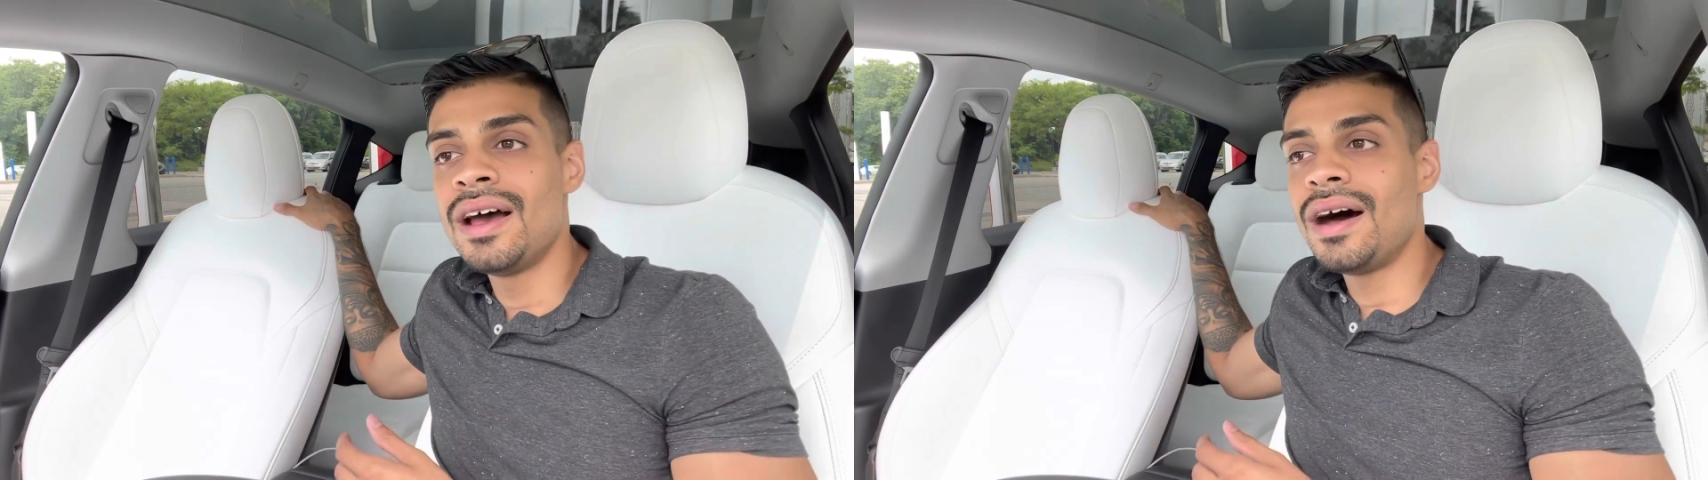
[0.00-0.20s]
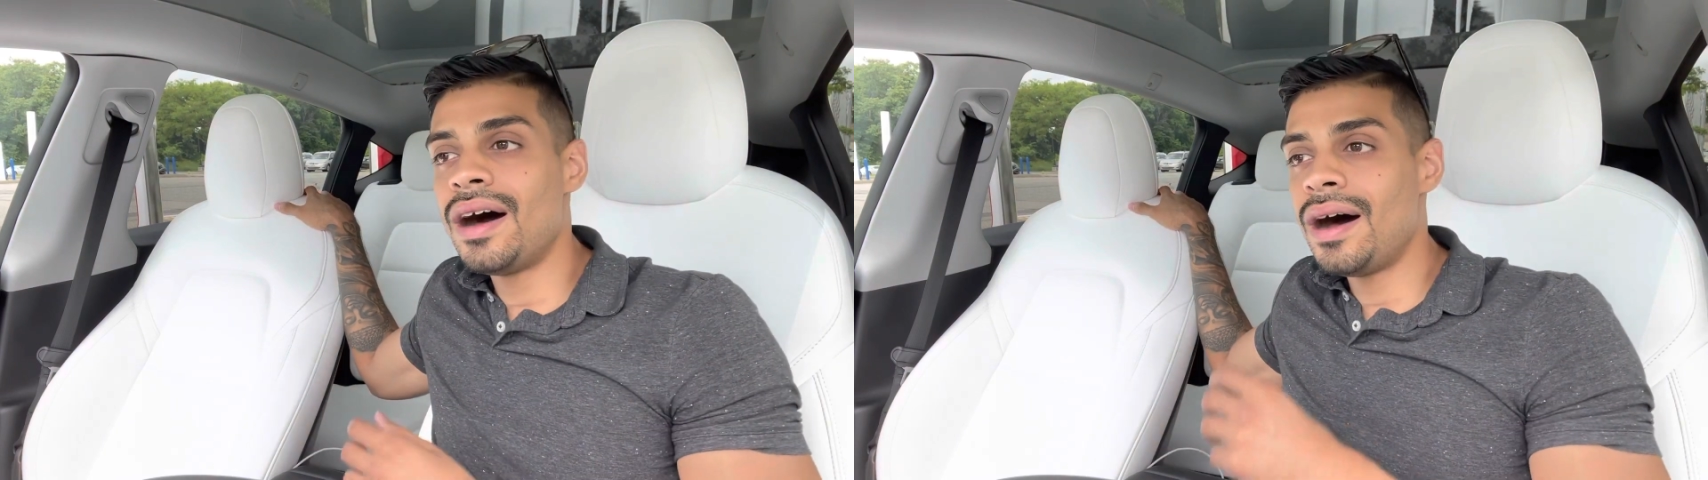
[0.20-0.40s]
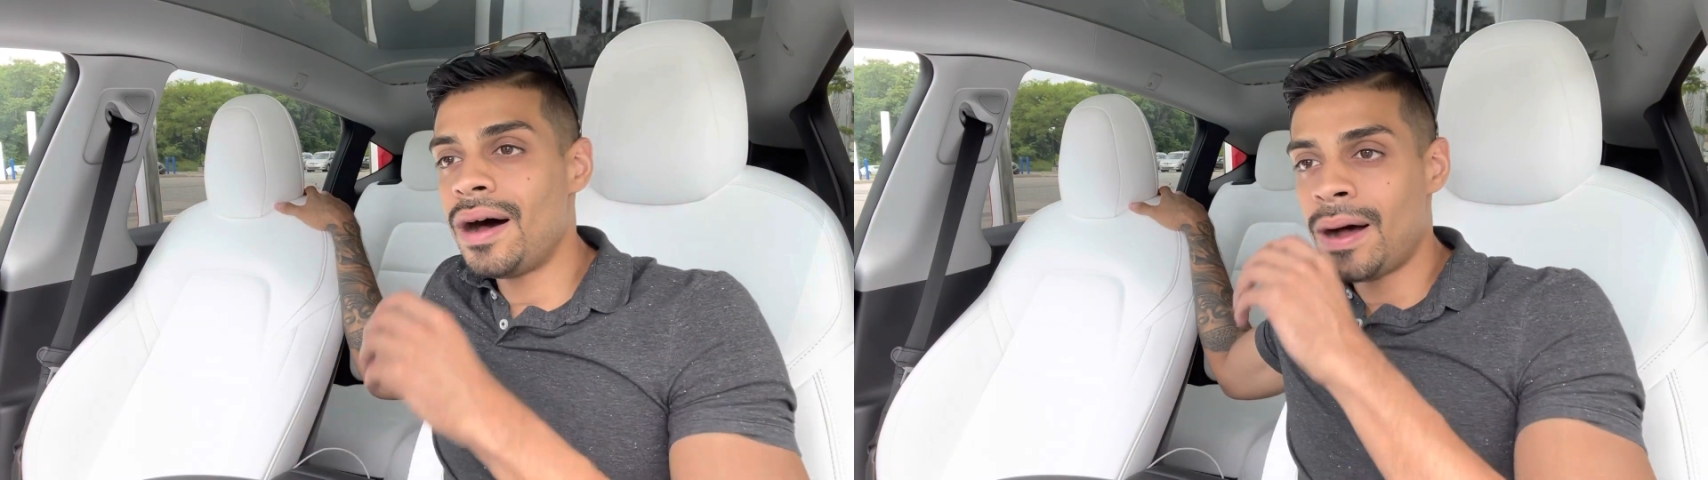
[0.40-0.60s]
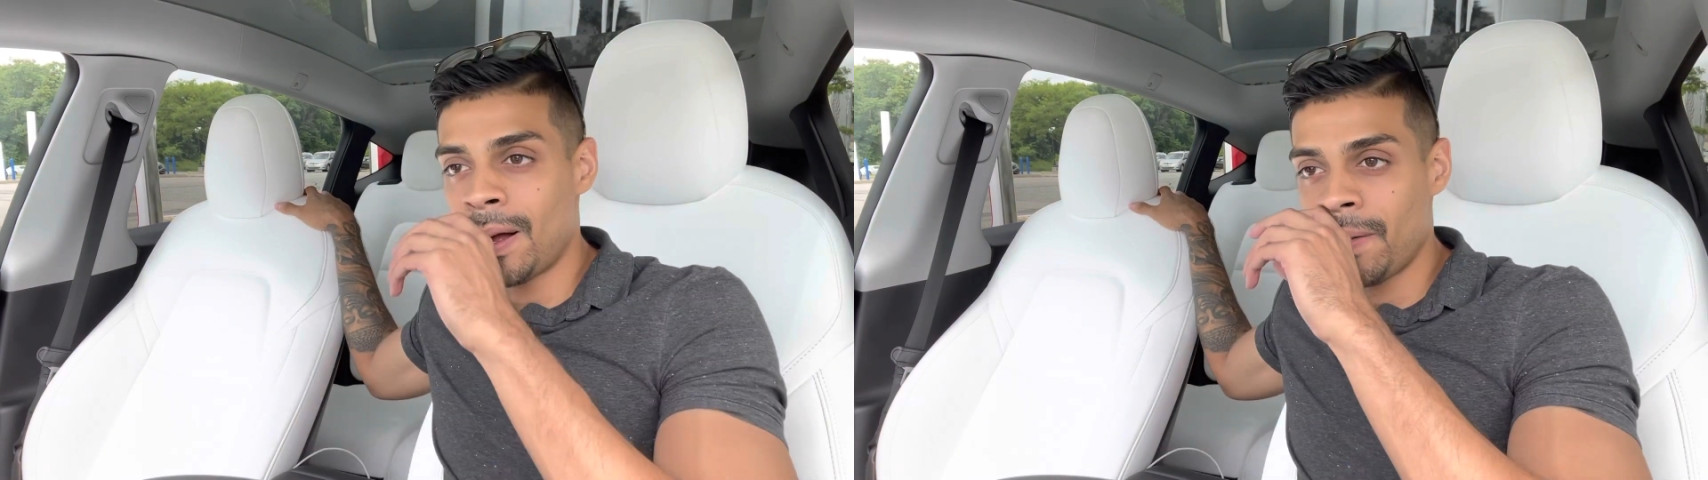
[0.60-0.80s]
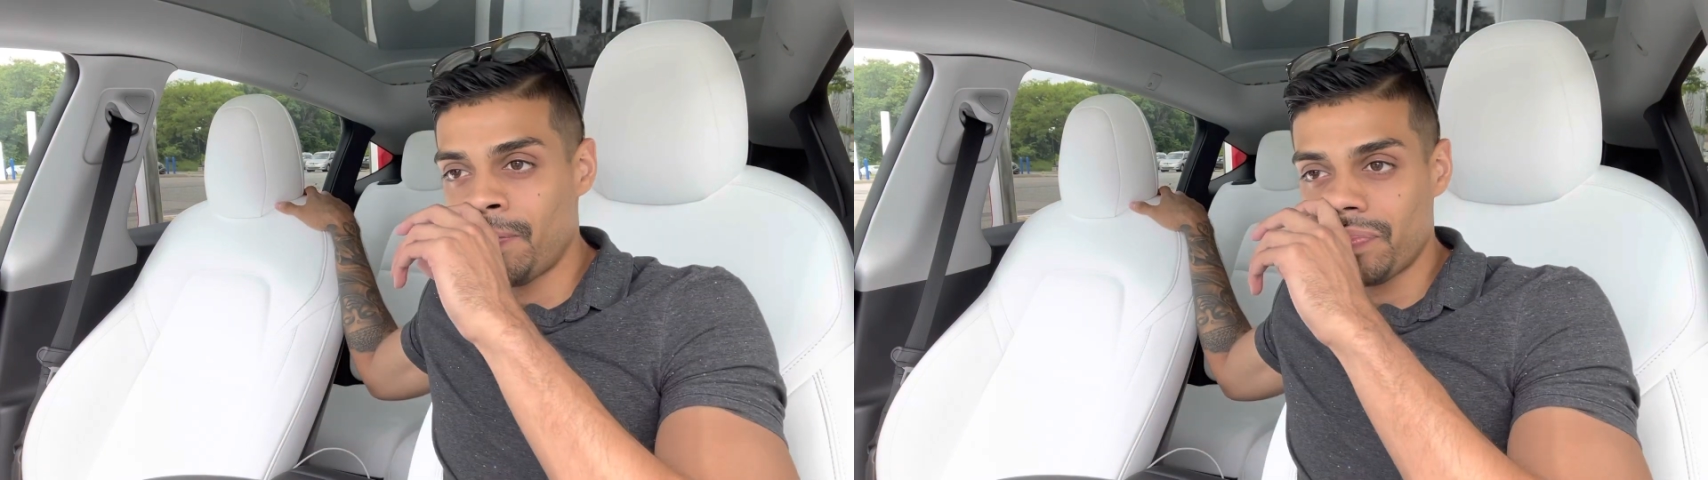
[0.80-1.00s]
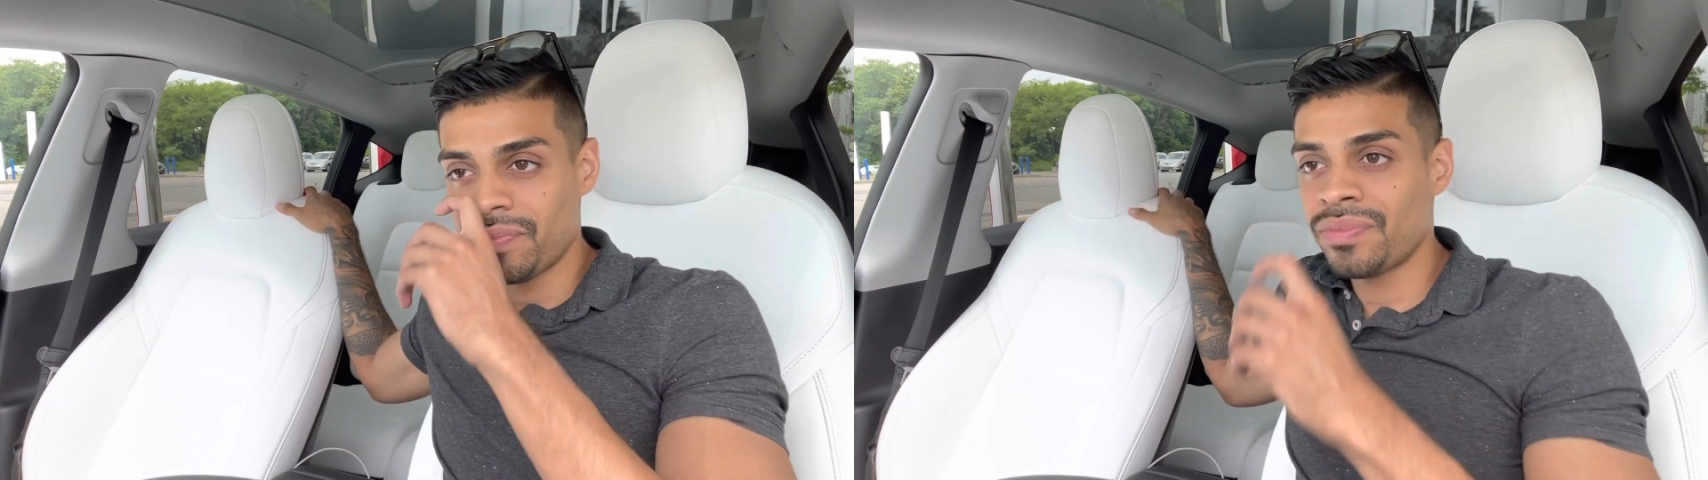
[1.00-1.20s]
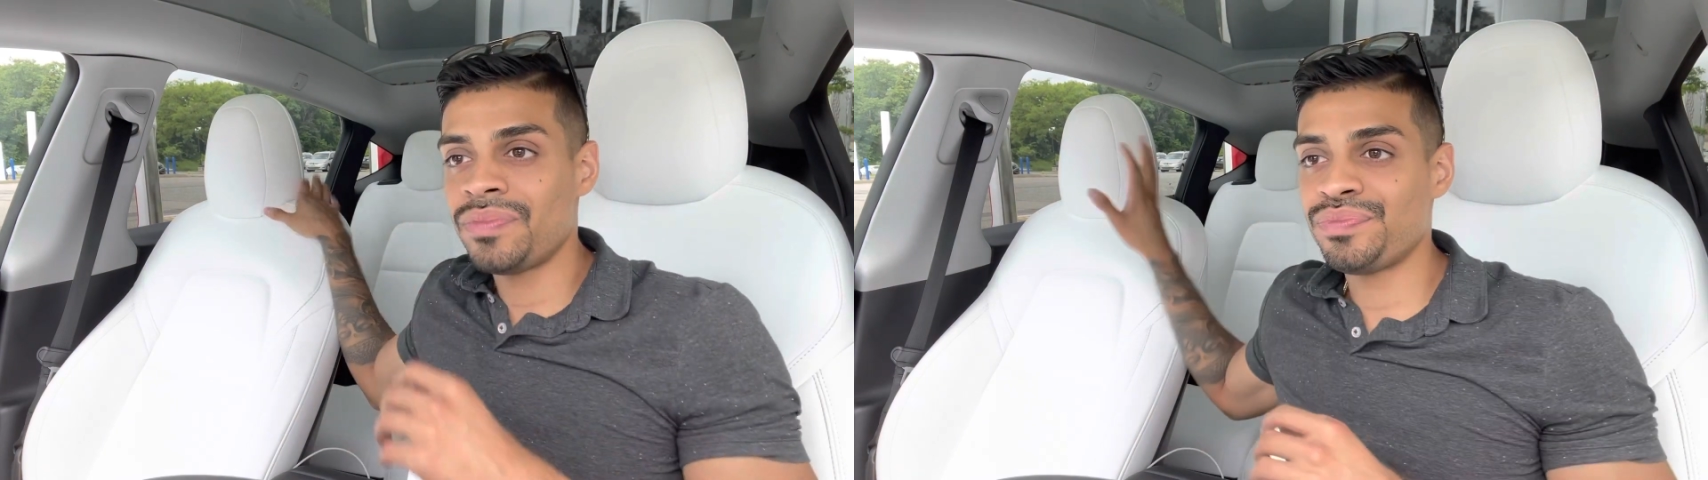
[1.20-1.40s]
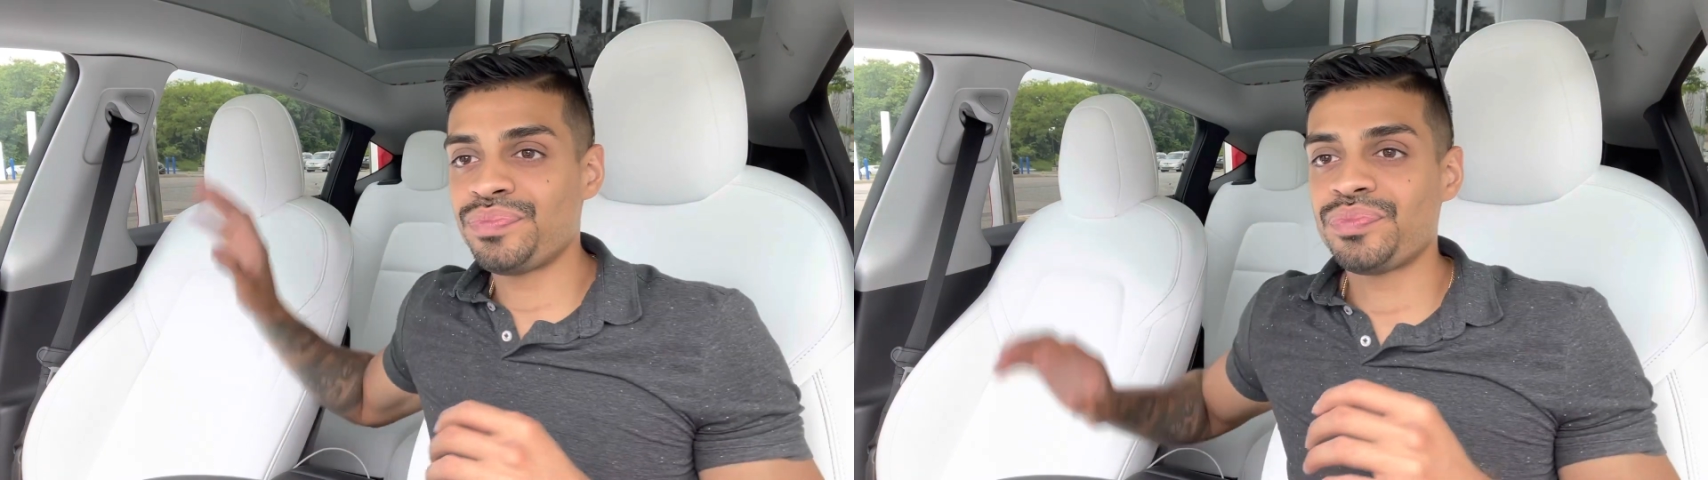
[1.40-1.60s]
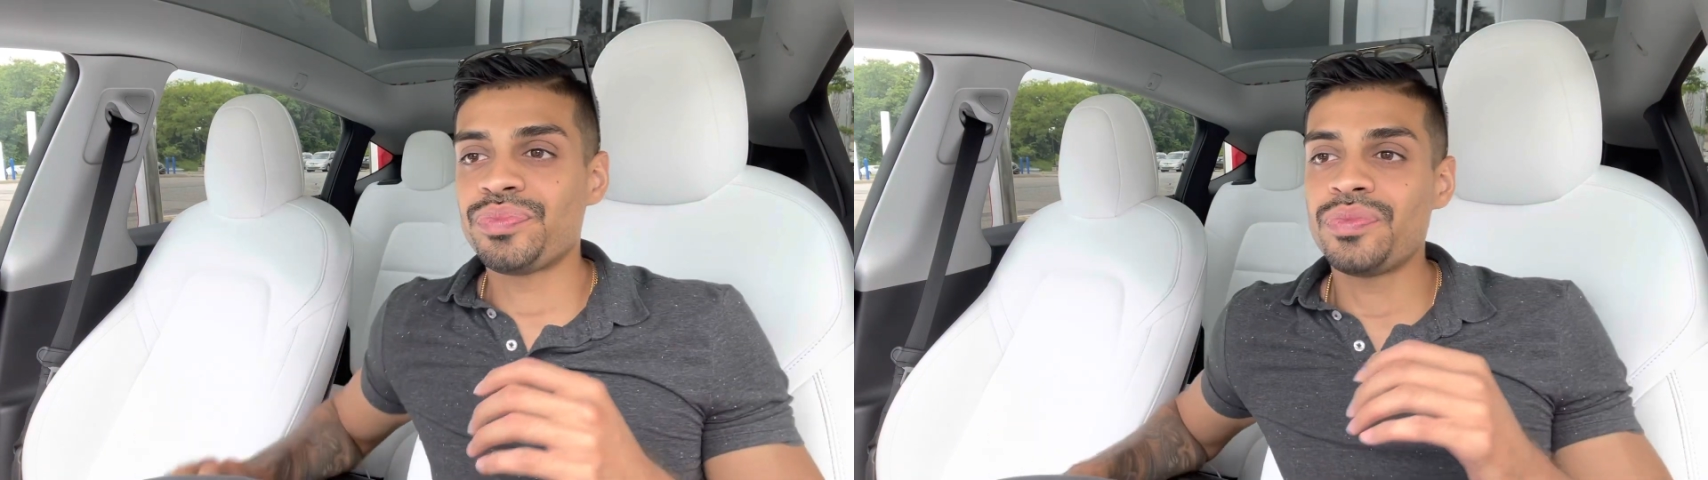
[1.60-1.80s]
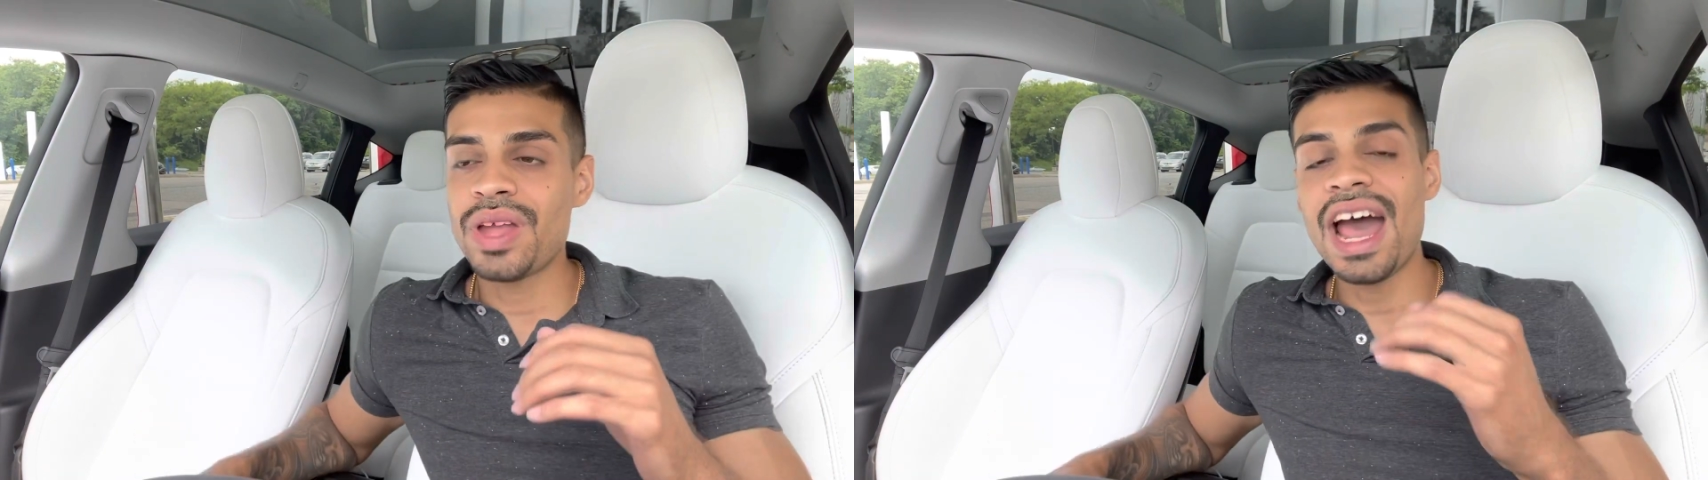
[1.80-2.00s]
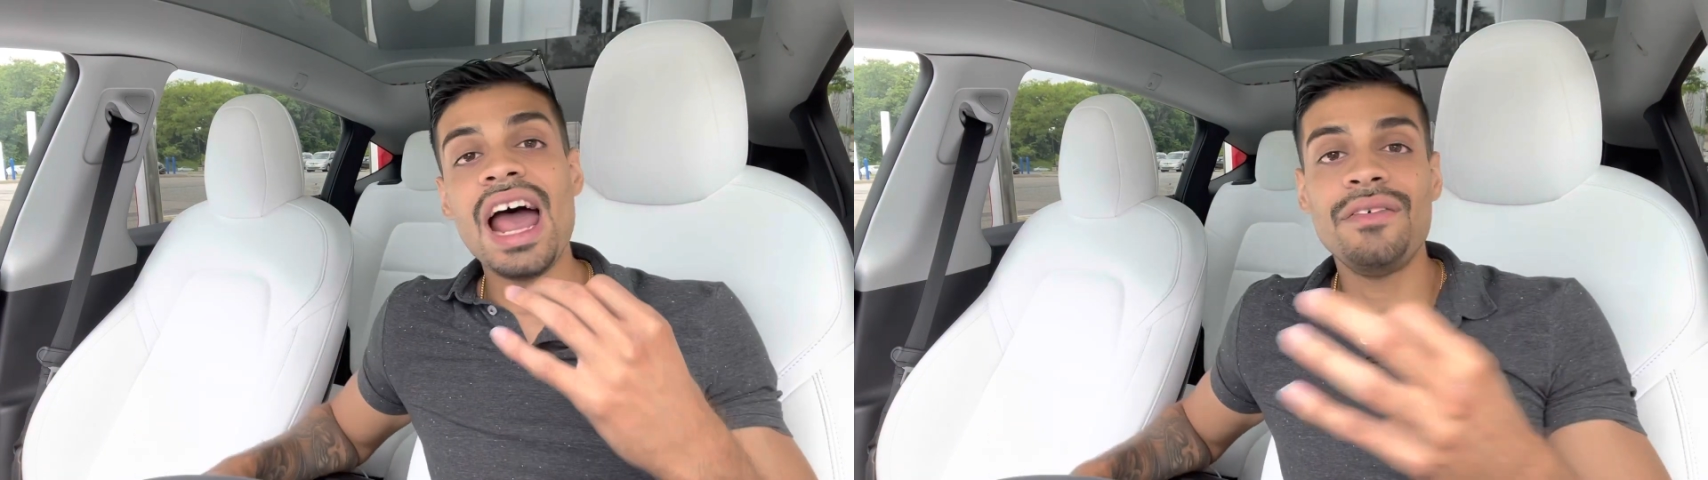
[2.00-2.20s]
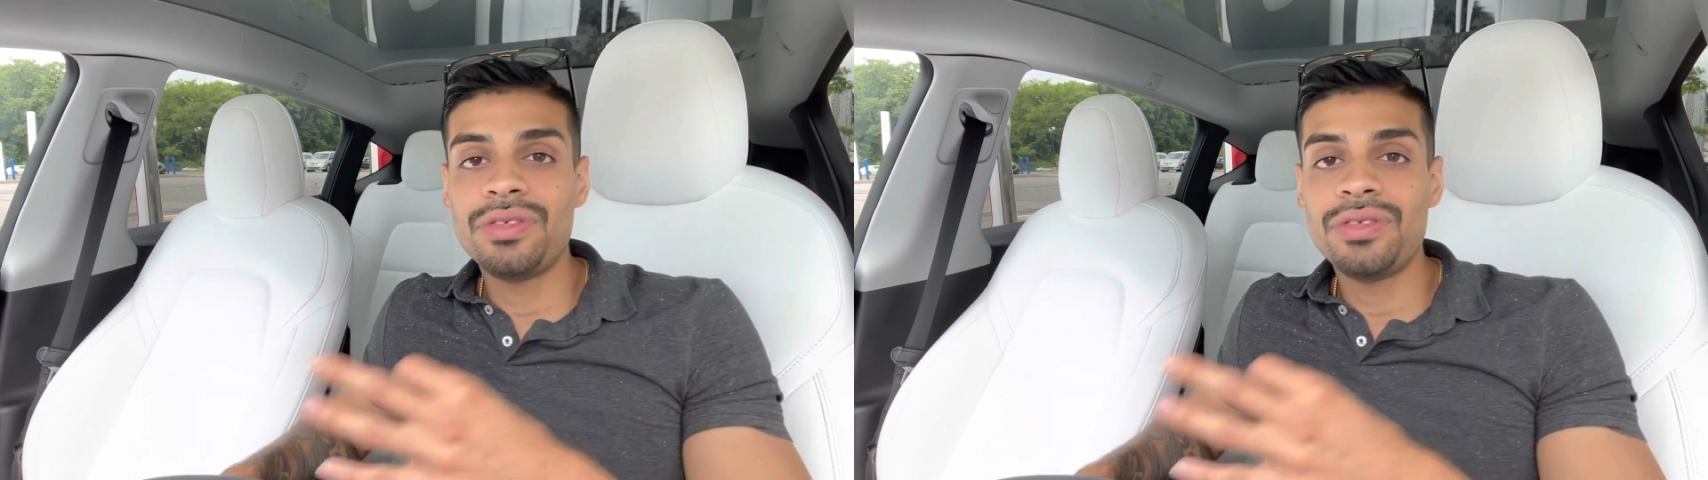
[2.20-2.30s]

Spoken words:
I have